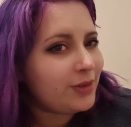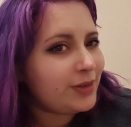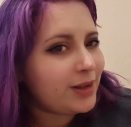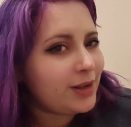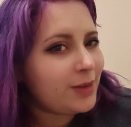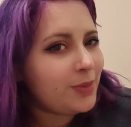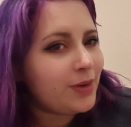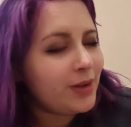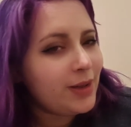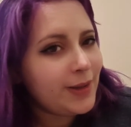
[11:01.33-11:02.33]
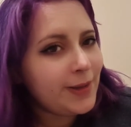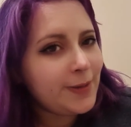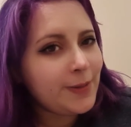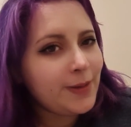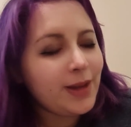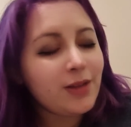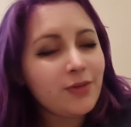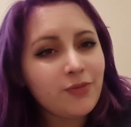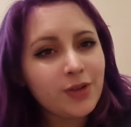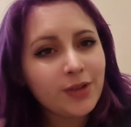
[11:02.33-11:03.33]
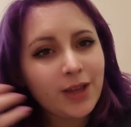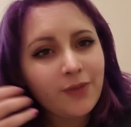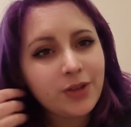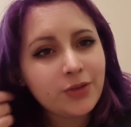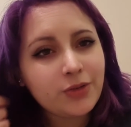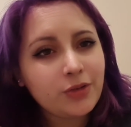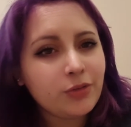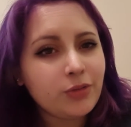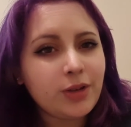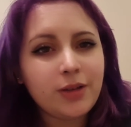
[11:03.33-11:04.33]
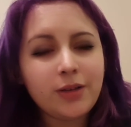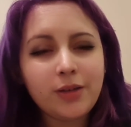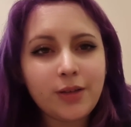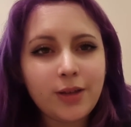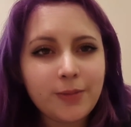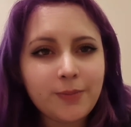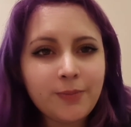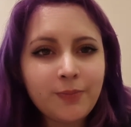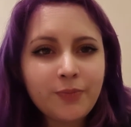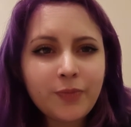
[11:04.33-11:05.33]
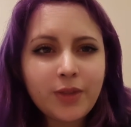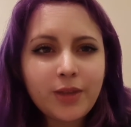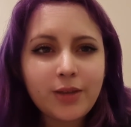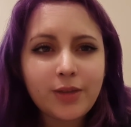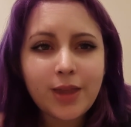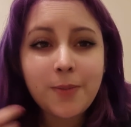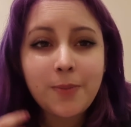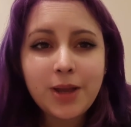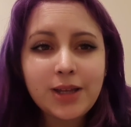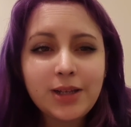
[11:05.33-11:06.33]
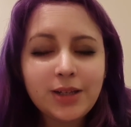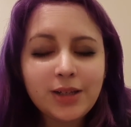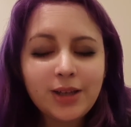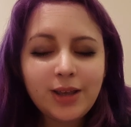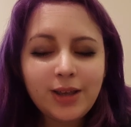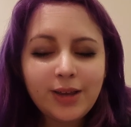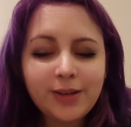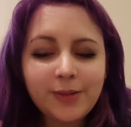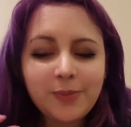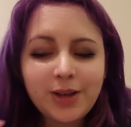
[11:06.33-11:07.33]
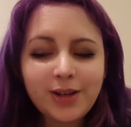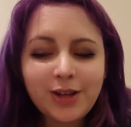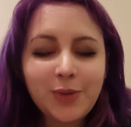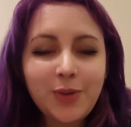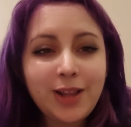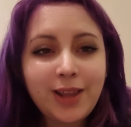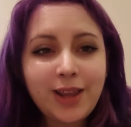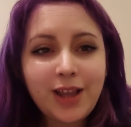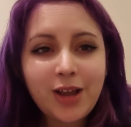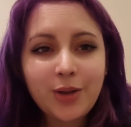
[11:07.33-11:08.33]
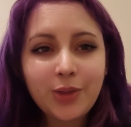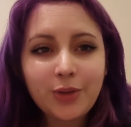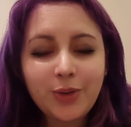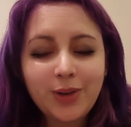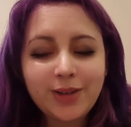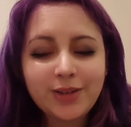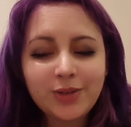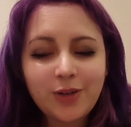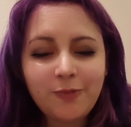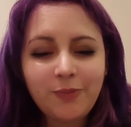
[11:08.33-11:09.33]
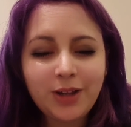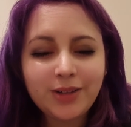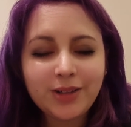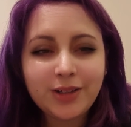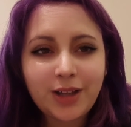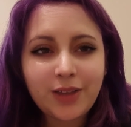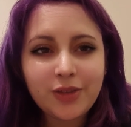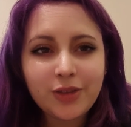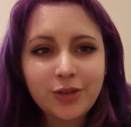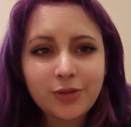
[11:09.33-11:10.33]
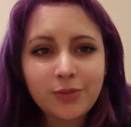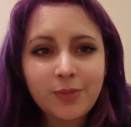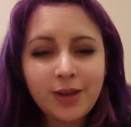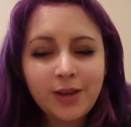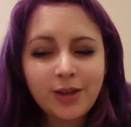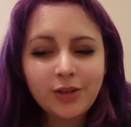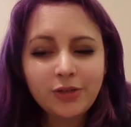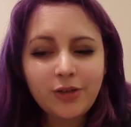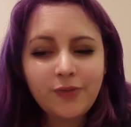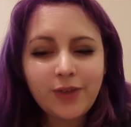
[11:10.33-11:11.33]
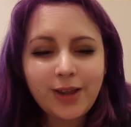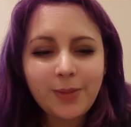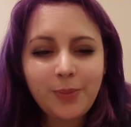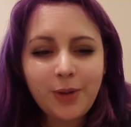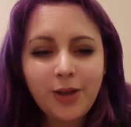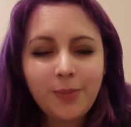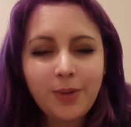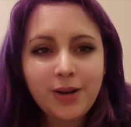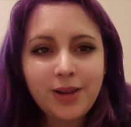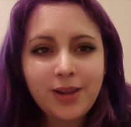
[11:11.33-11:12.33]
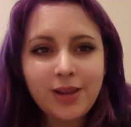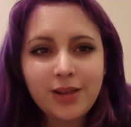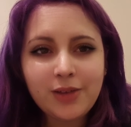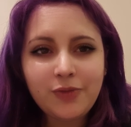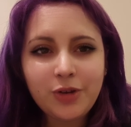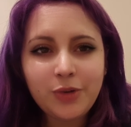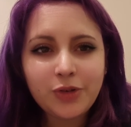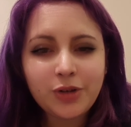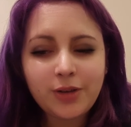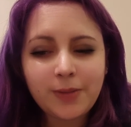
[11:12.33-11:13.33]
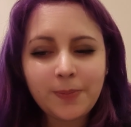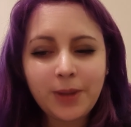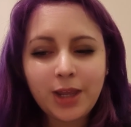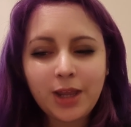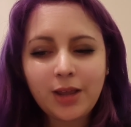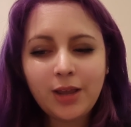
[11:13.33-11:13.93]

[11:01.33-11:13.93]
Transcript: darker, but in real life it doesn't look that bad. And I quite like how the colours sort of blend in together. There's some sort of like purpley, fuchsia, pink